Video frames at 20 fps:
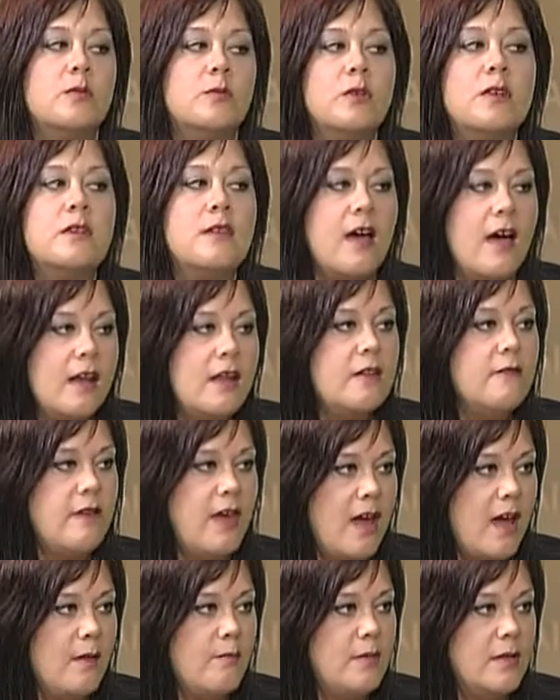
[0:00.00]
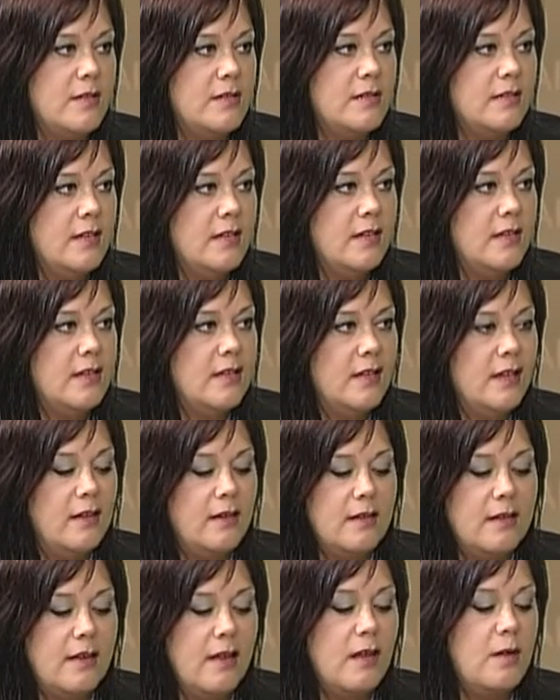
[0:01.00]
would not have happened had
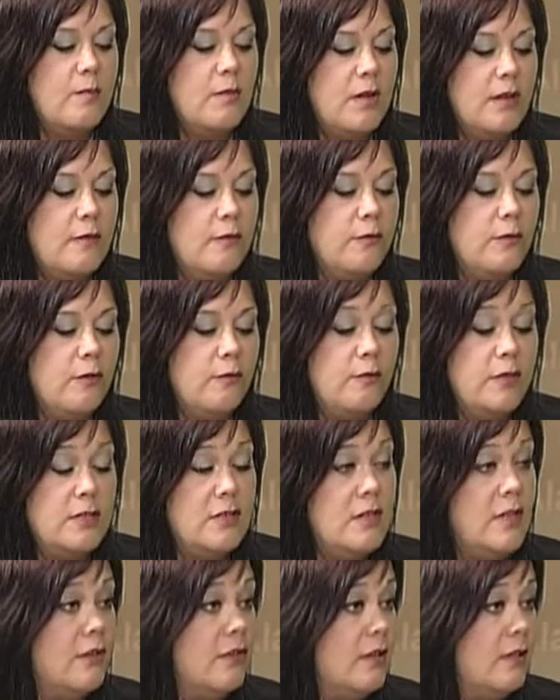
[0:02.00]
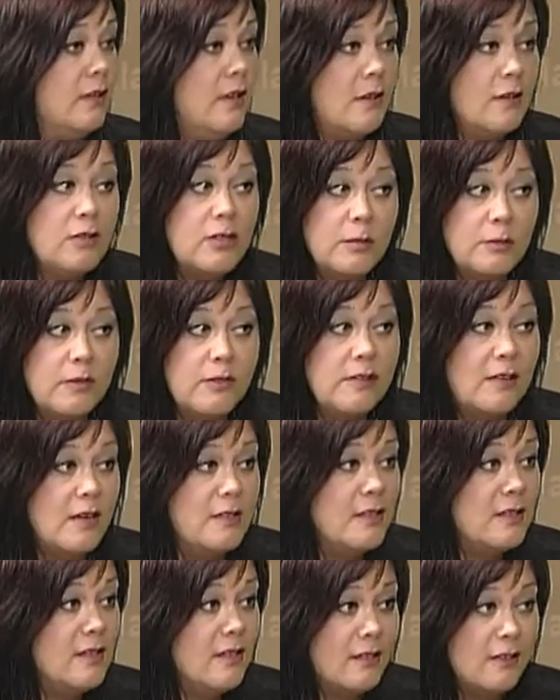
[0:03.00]
it not been for visionary leadership of
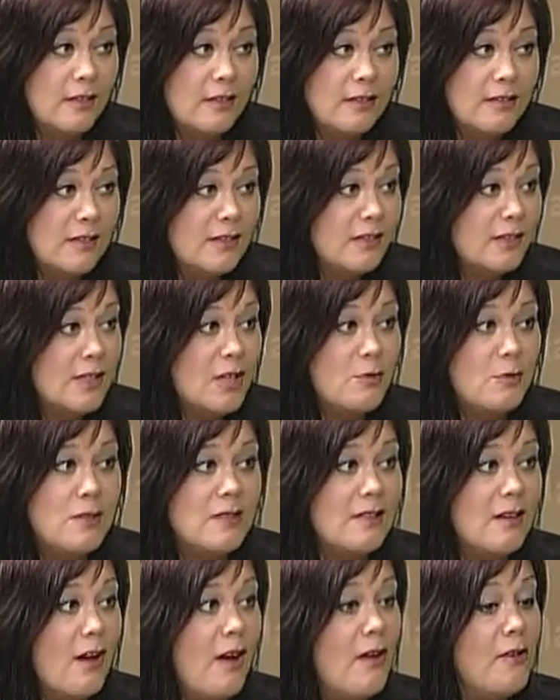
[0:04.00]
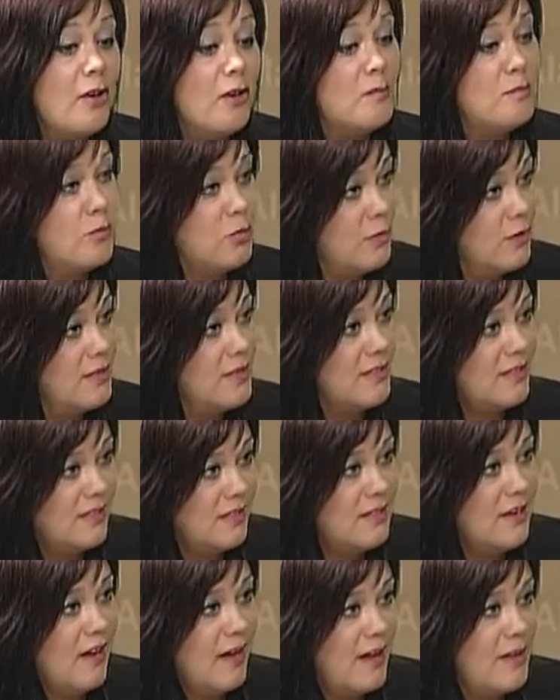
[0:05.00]
Sonia Douglas, who was on our board at the
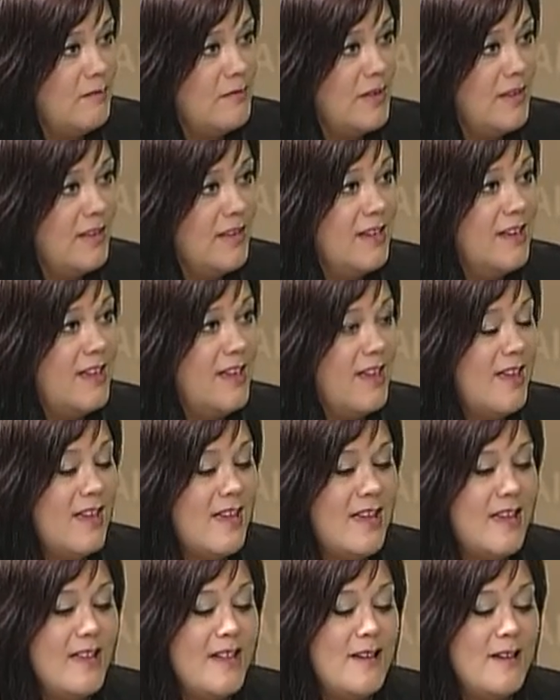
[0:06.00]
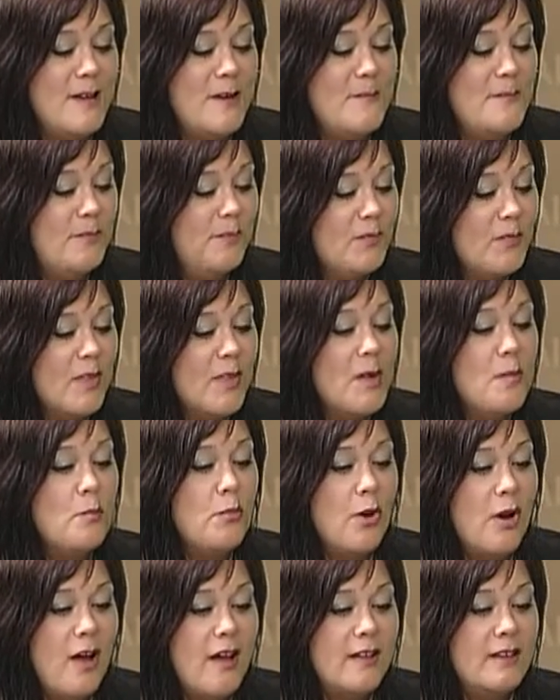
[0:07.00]
time, and
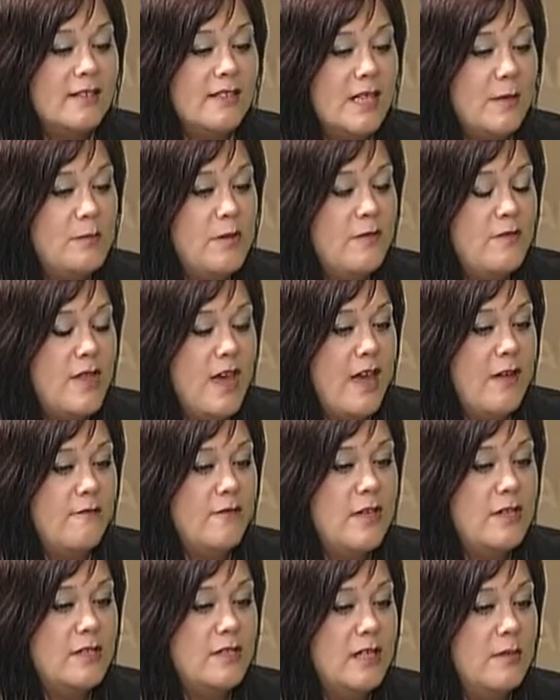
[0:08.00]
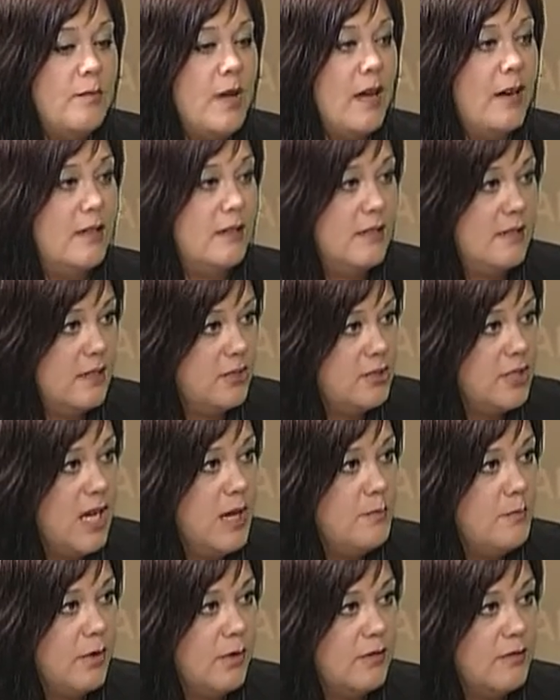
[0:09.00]
brought some of that visioning back to the
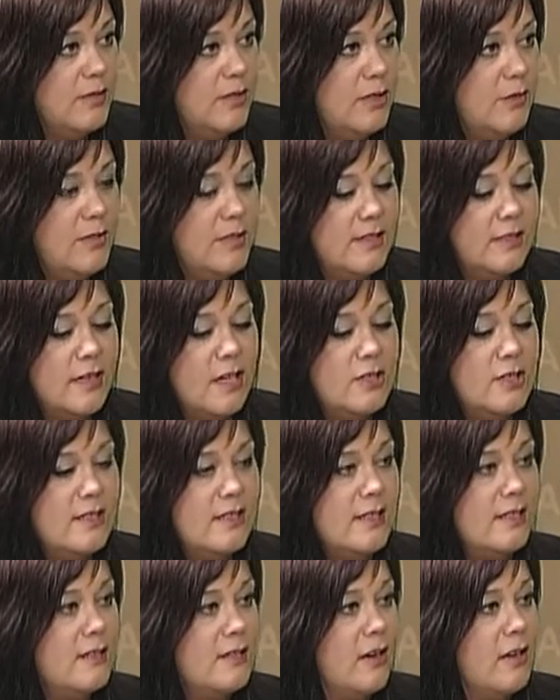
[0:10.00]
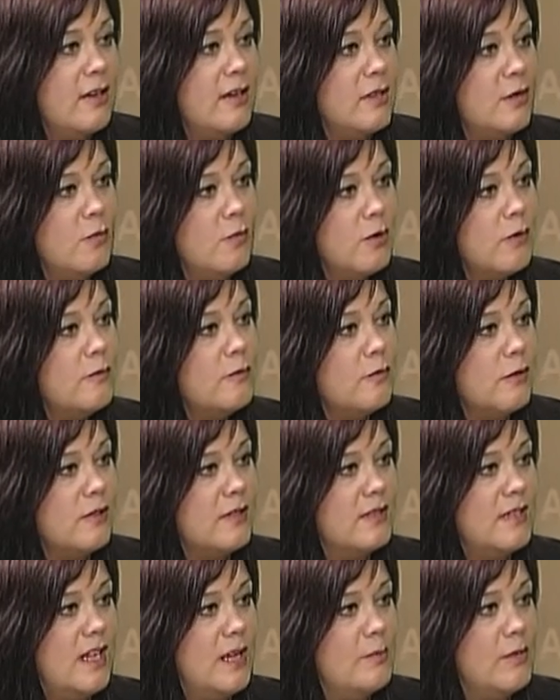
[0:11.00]
chamber, discussions that started at the
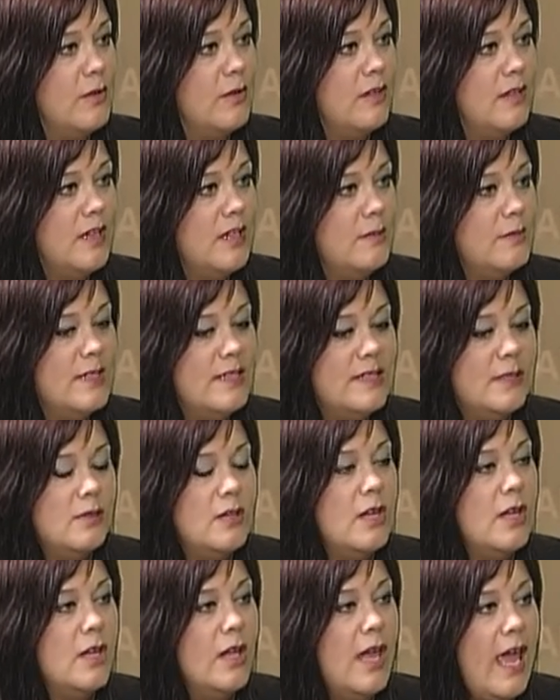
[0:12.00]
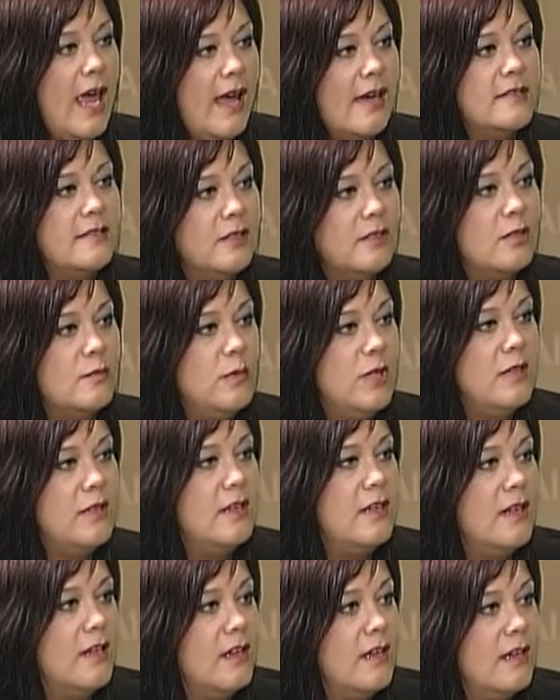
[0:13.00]
workforce table that said, as a
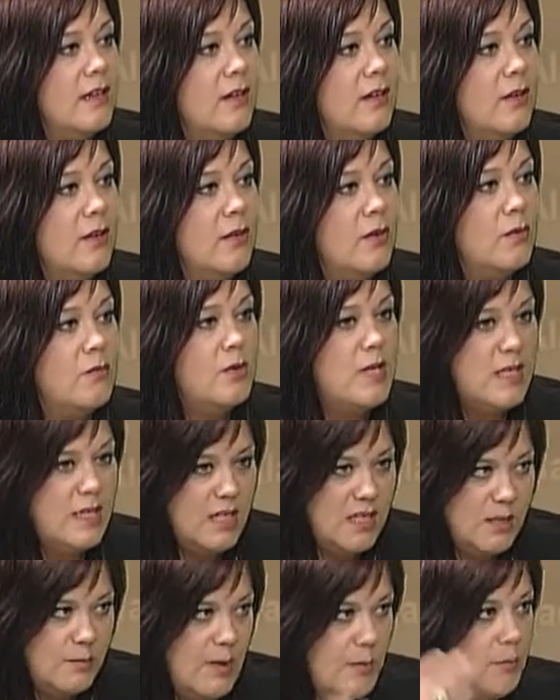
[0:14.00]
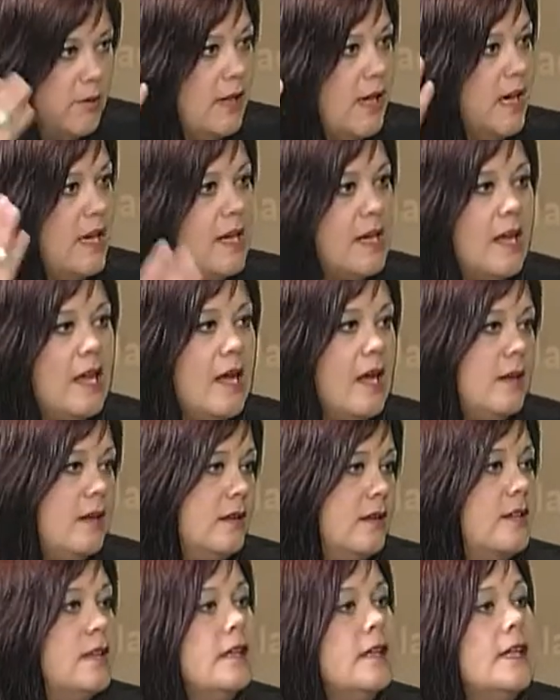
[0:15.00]
community, we need to be planning ahead.
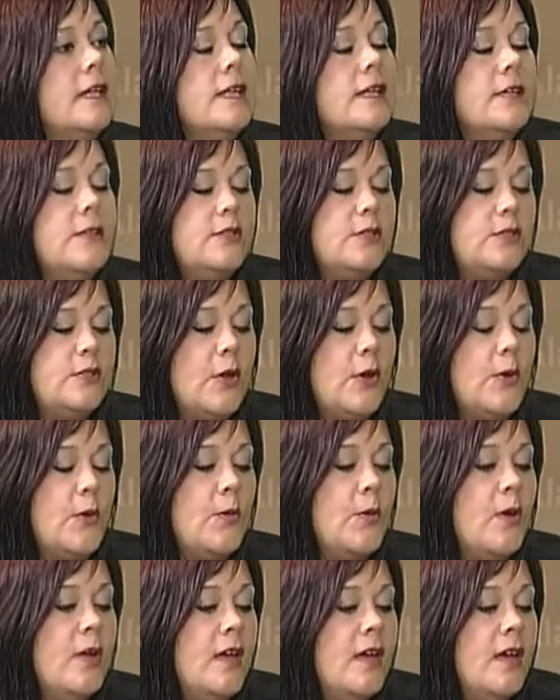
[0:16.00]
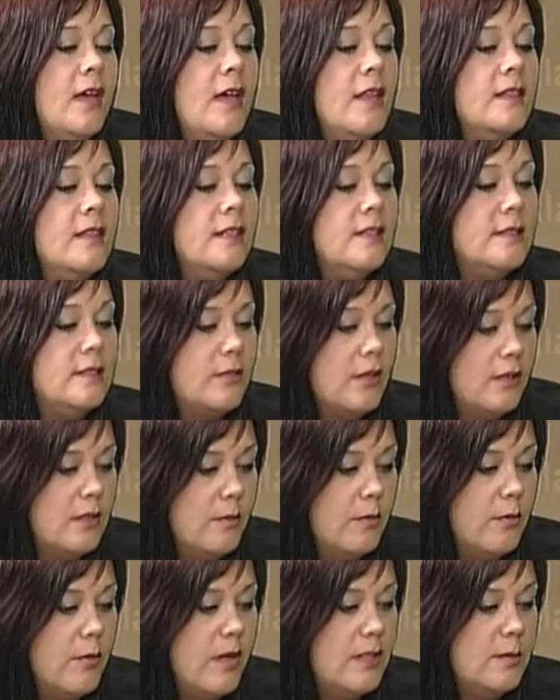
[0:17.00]
So the
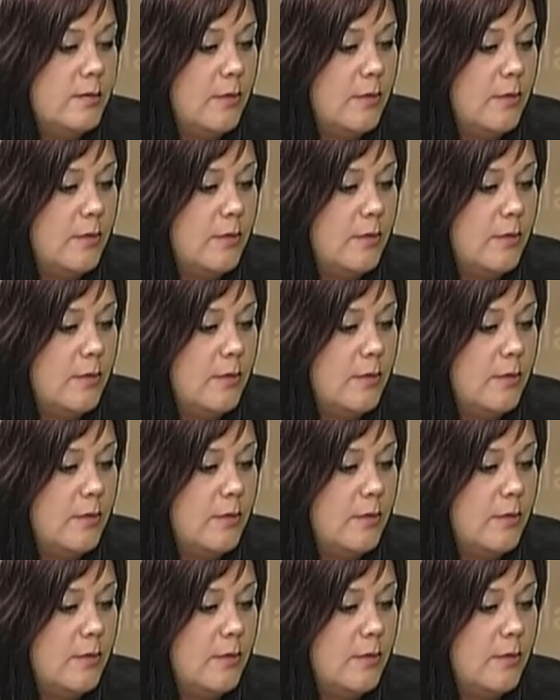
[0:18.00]
Startup Quest